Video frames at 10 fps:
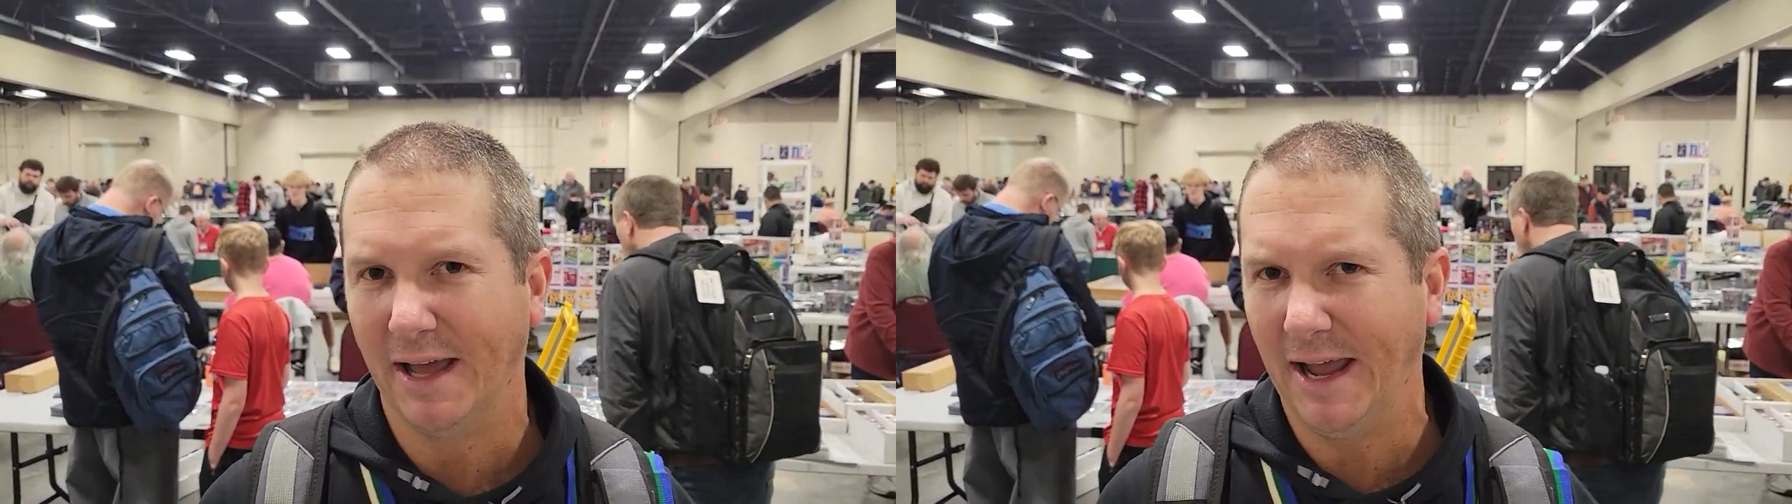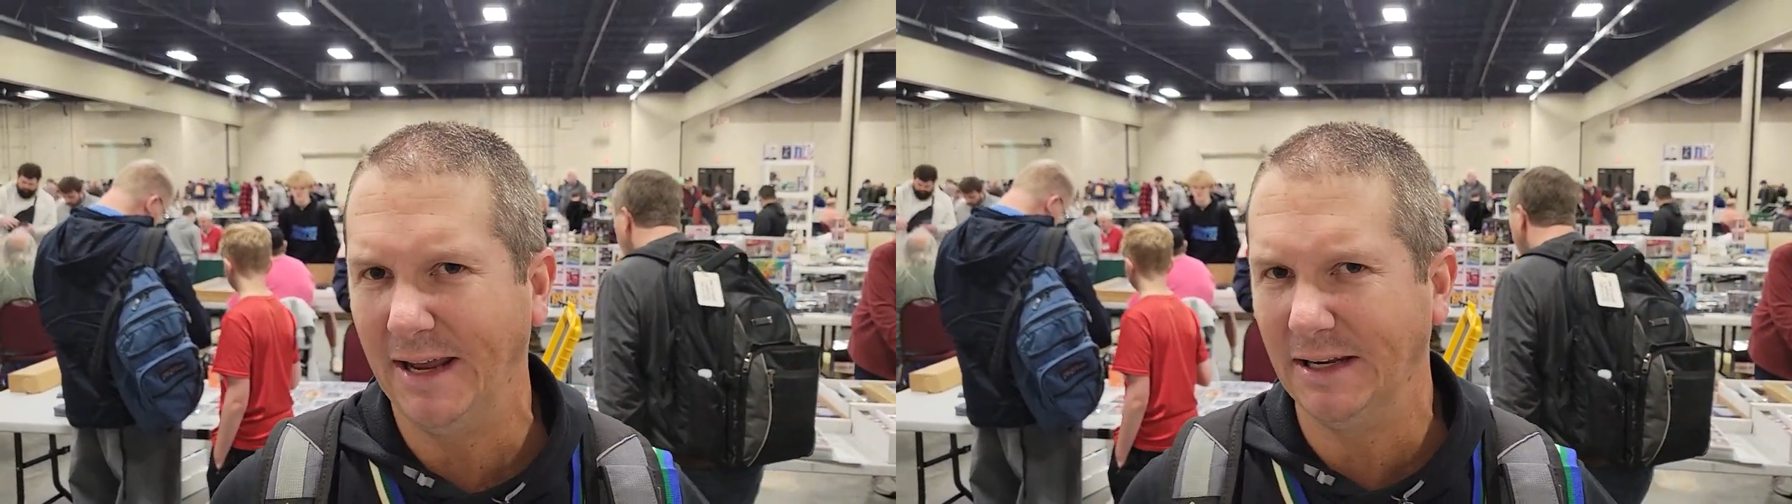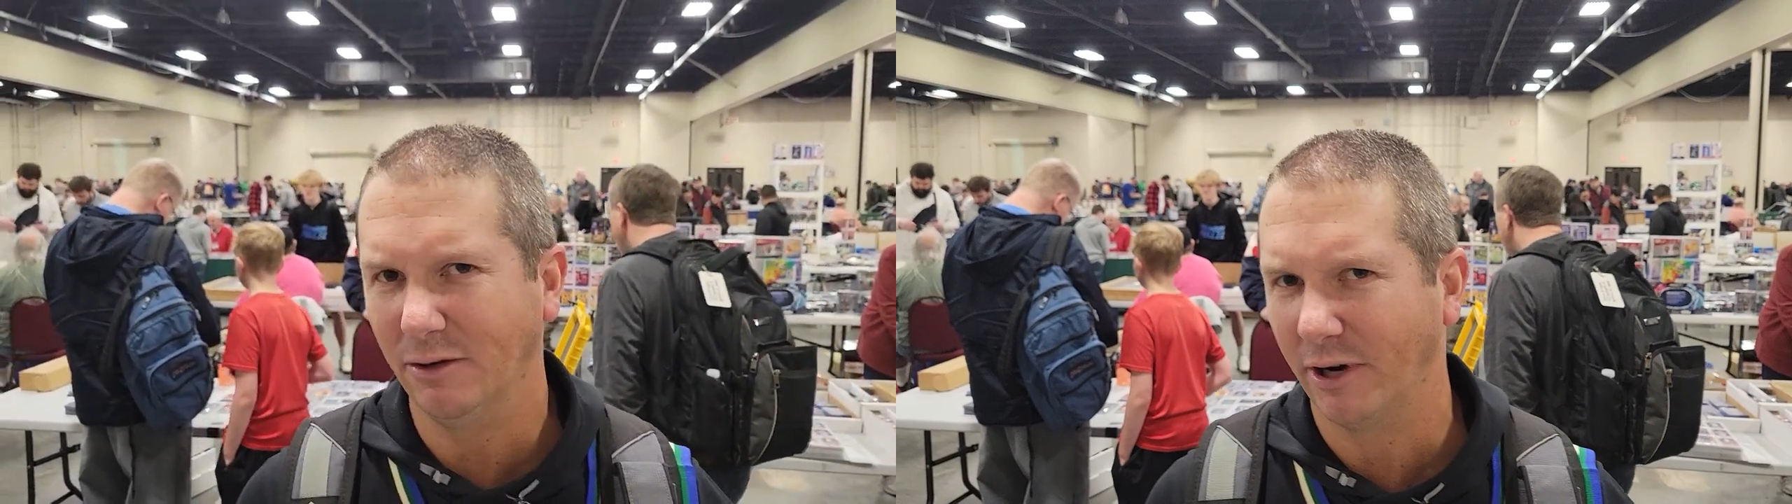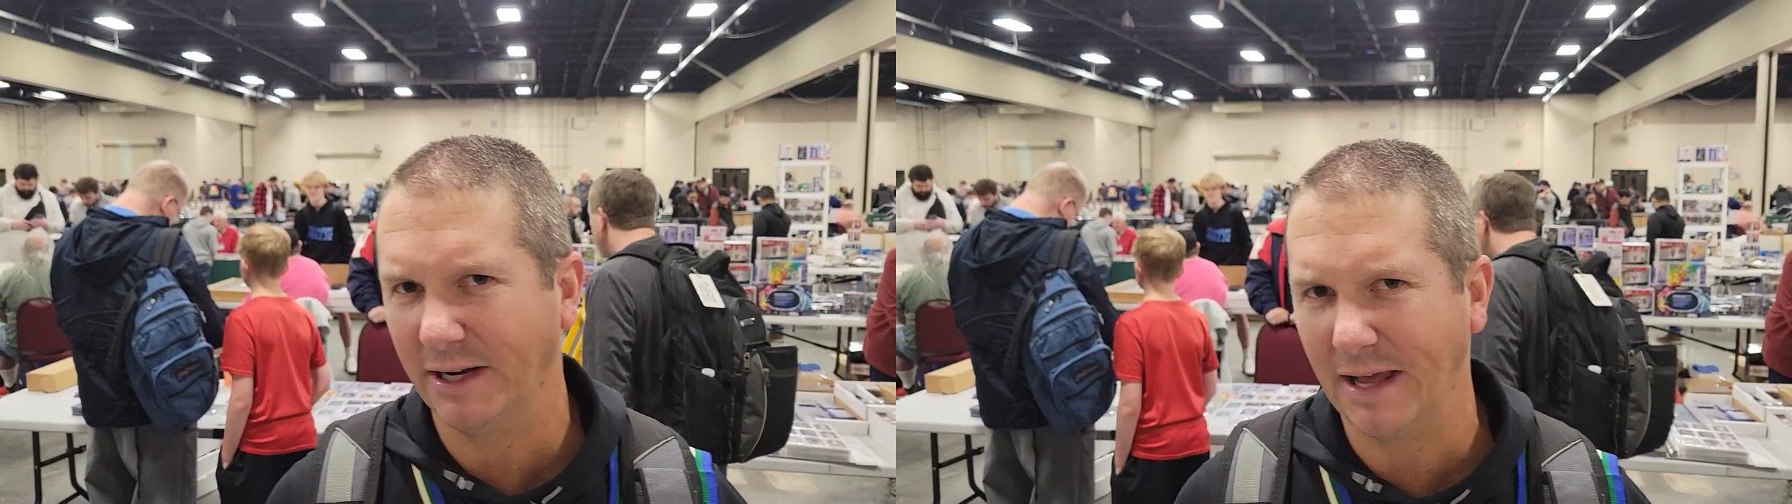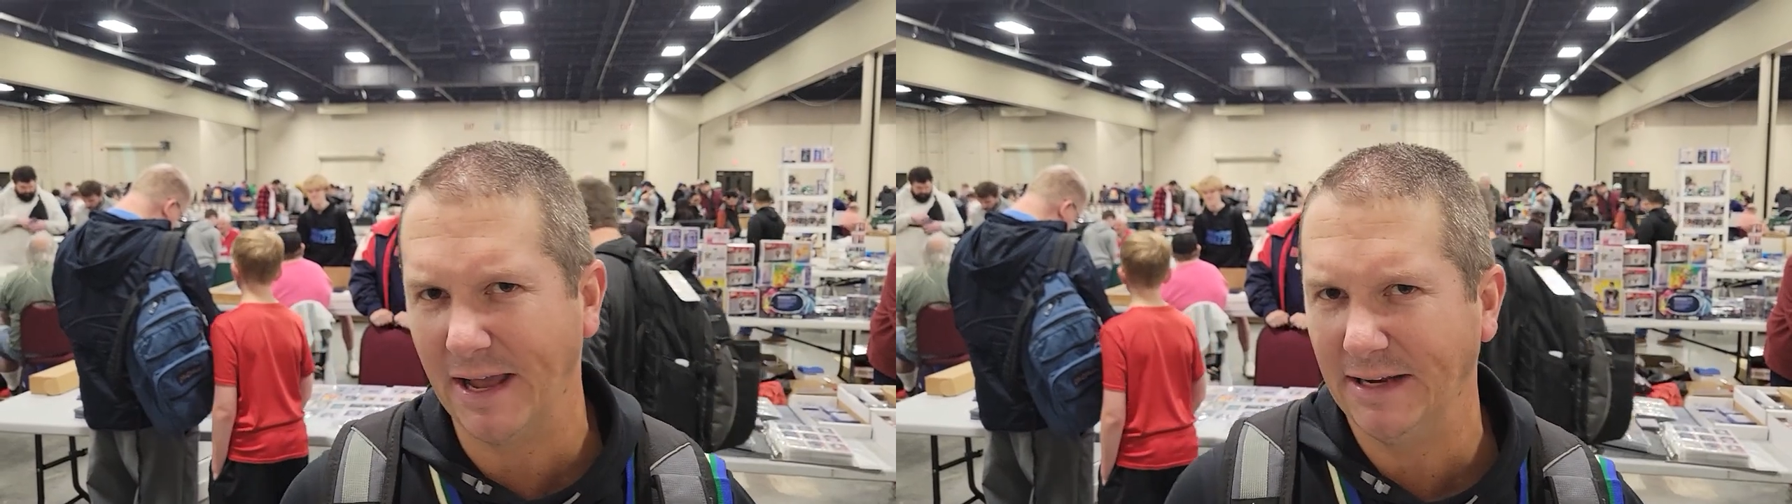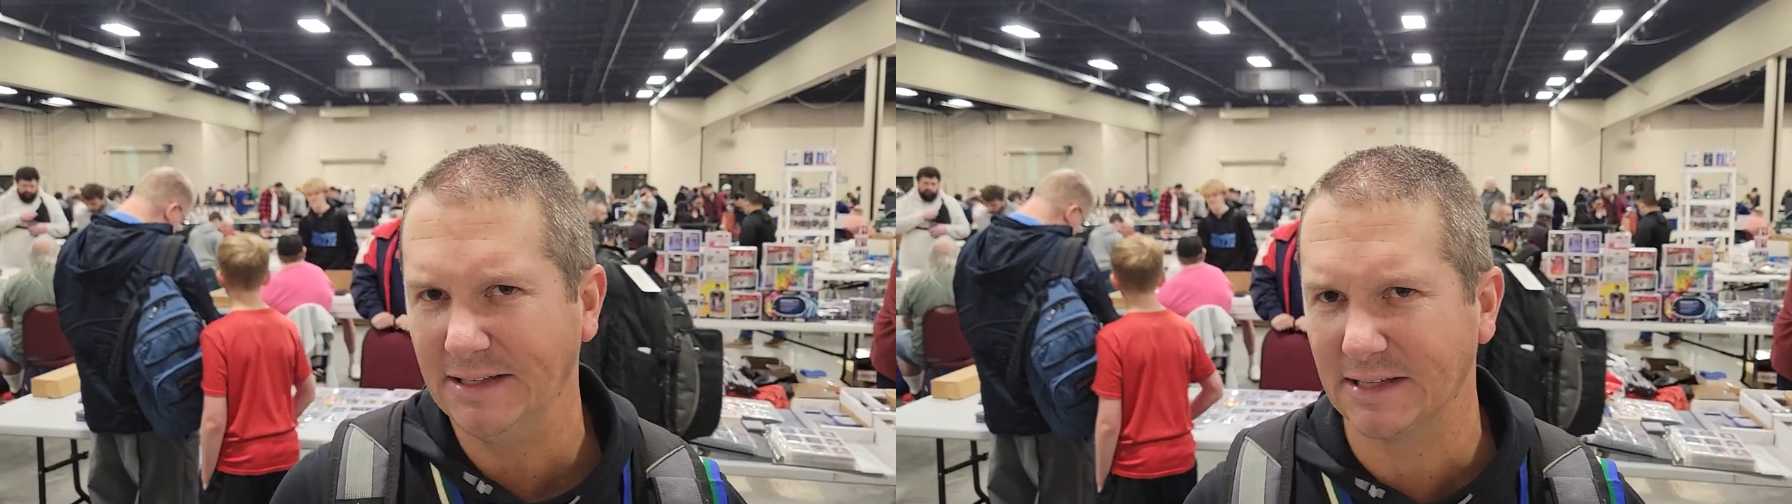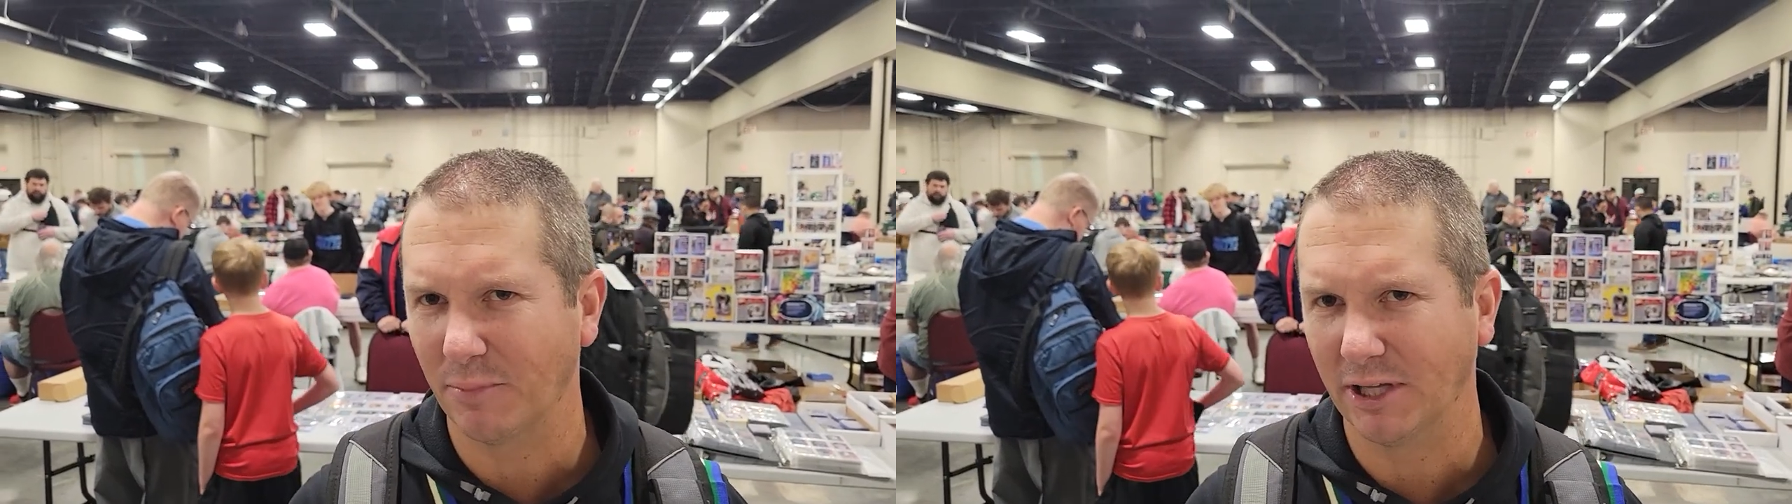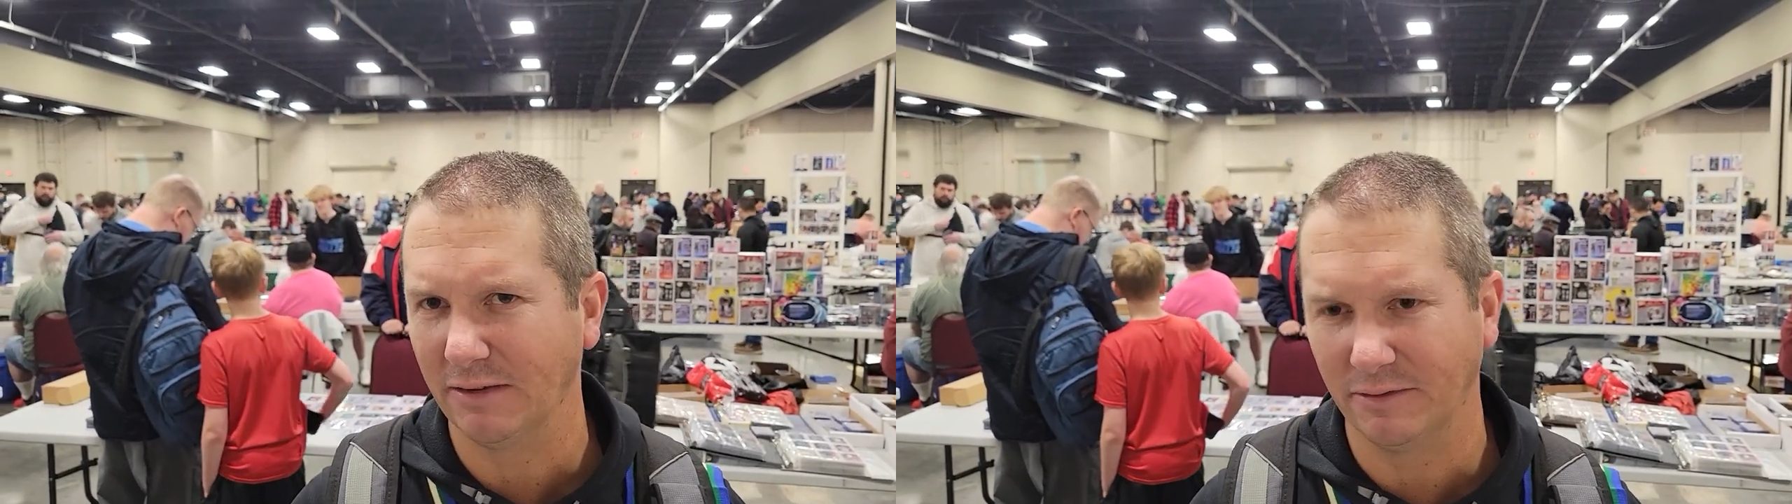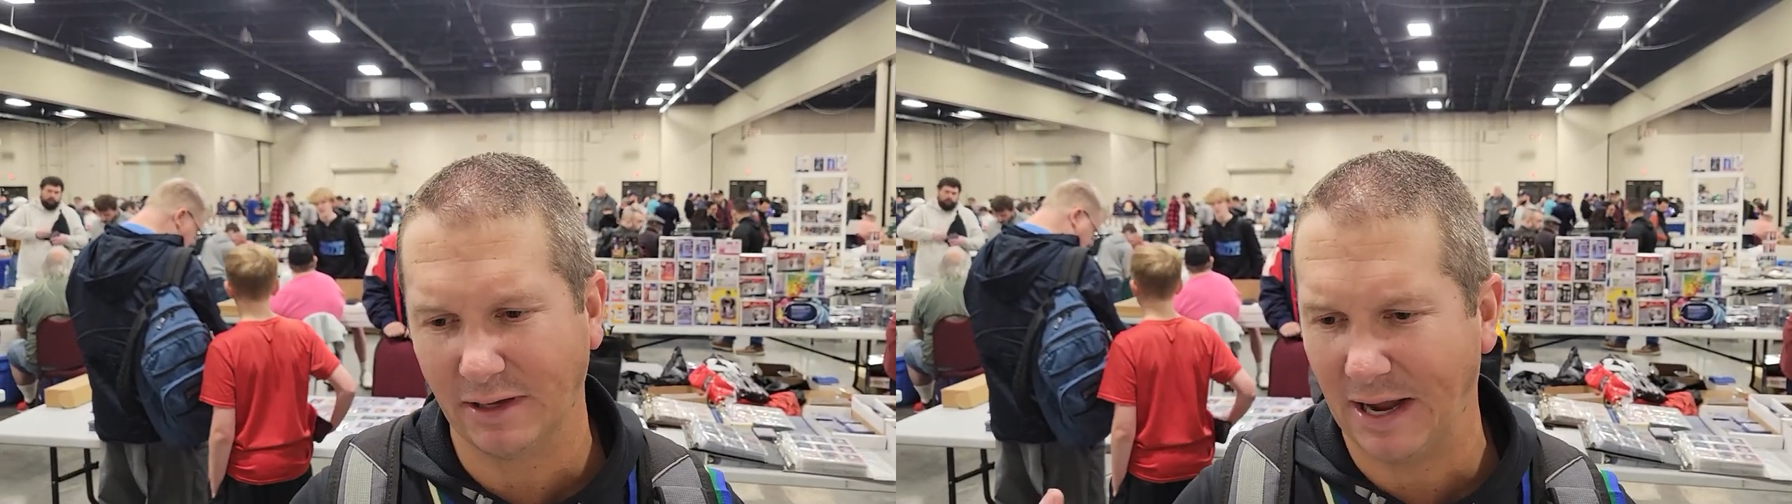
80, graded to 80s, I believe.